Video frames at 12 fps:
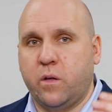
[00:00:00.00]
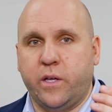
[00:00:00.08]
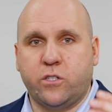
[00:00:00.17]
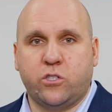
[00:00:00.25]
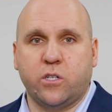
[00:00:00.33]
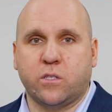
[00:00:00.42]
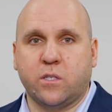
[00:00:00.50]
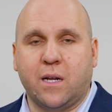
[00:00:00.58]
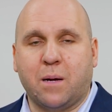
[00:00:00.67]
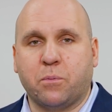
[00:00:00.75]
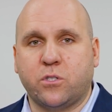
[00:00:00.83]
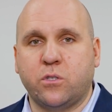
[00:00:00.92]
It's just an
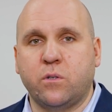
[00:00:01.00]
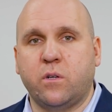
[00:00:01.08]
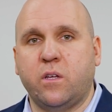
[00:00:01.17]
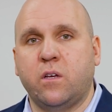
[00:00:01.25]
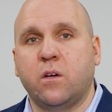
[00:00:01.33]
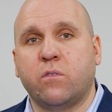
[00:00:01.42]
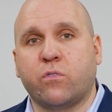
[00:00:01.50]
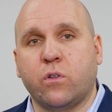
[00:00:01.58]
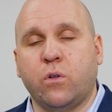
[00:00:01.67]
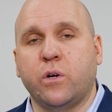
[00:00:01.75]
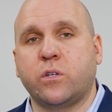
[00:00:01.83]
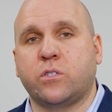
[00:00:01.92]
opportunity for
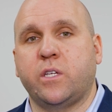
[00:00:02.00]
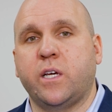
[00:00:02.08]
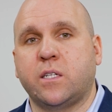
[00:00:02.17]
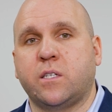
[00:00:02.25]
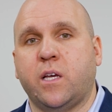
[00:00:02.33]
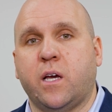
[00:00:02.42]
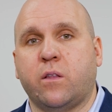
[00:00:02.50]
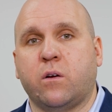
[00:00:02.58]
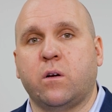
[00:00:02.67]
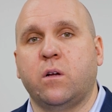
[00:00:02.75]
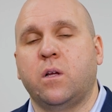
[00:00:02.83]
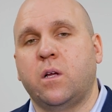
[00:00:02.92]
lawyers to get together,